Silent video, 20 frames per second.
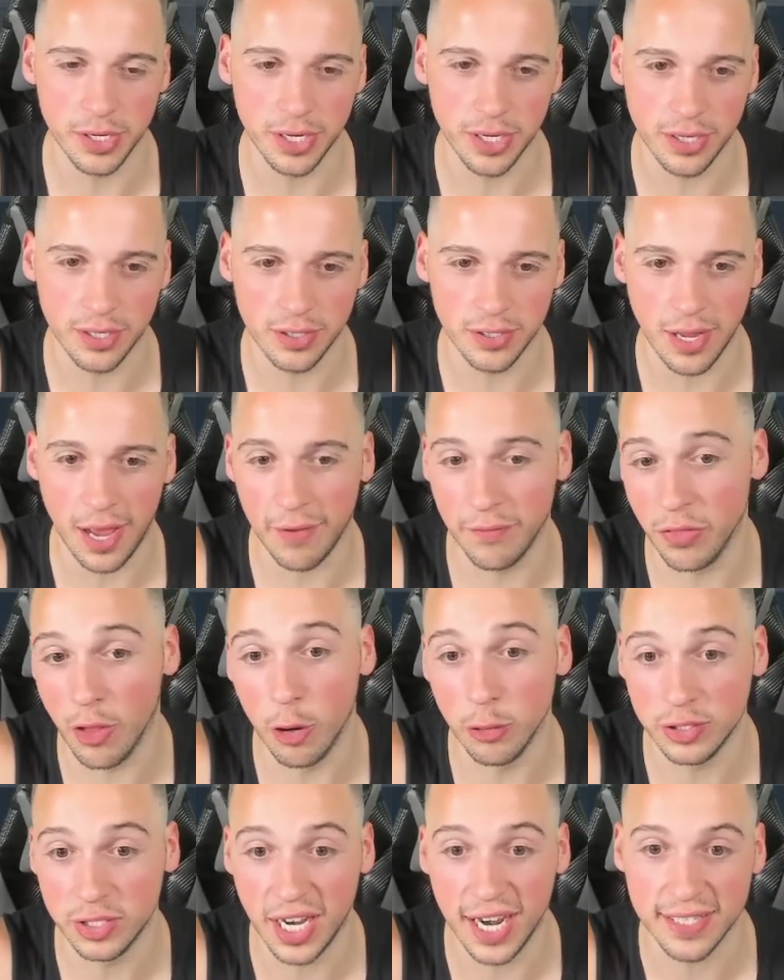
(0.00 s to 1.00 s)
we have
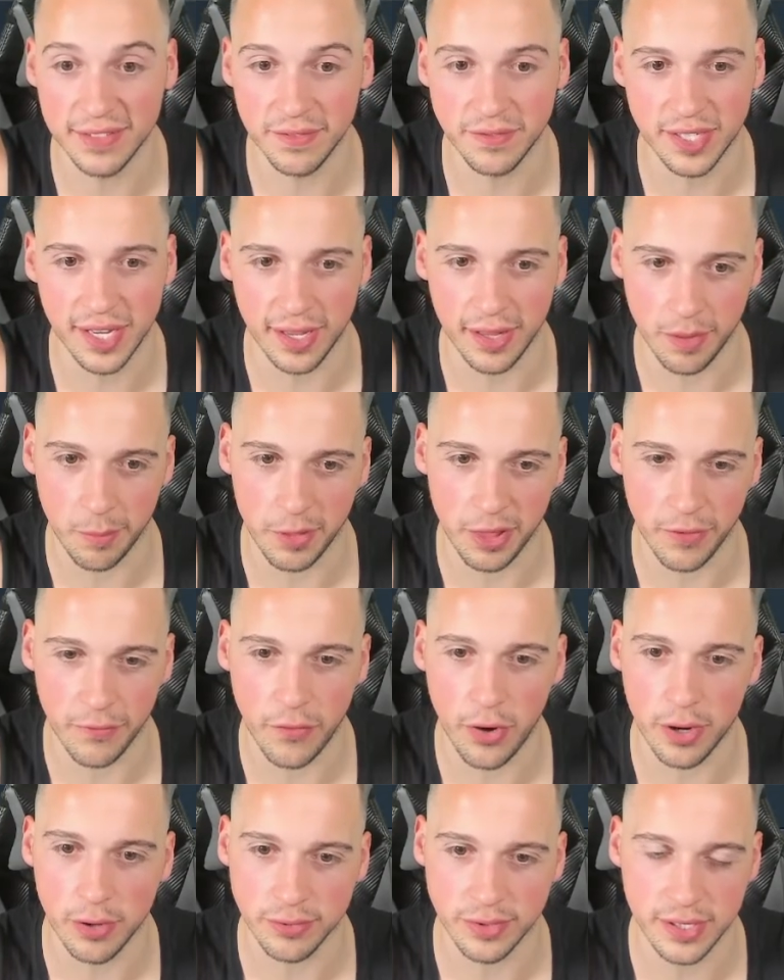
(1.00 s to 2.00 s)
no chance of seeing them in the
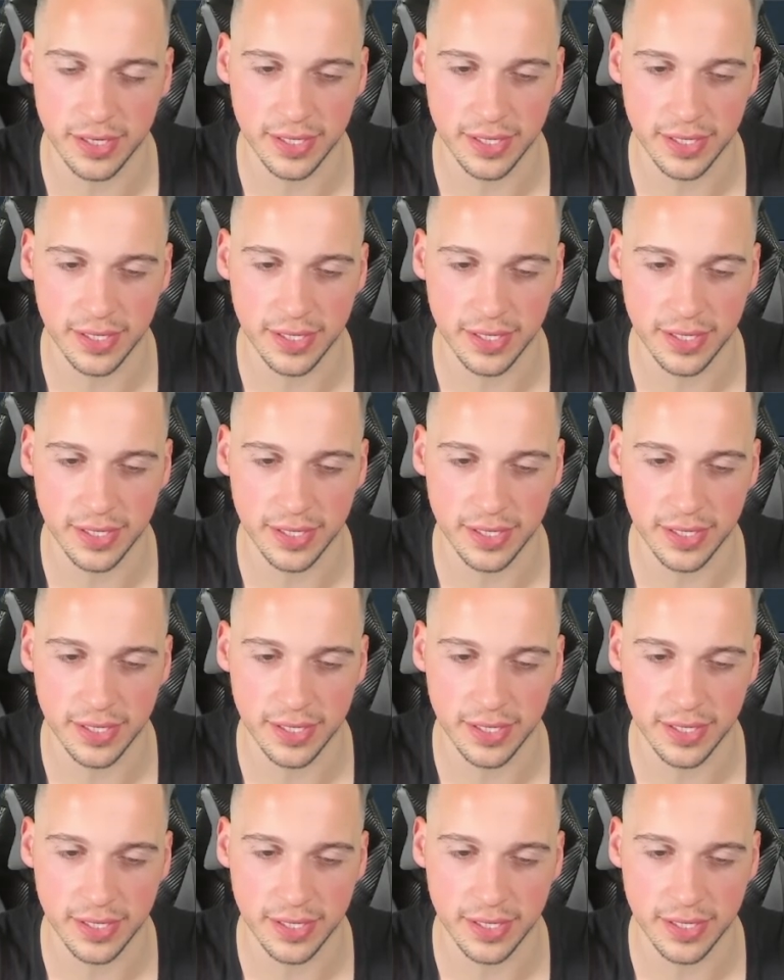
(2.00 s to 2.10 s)
finals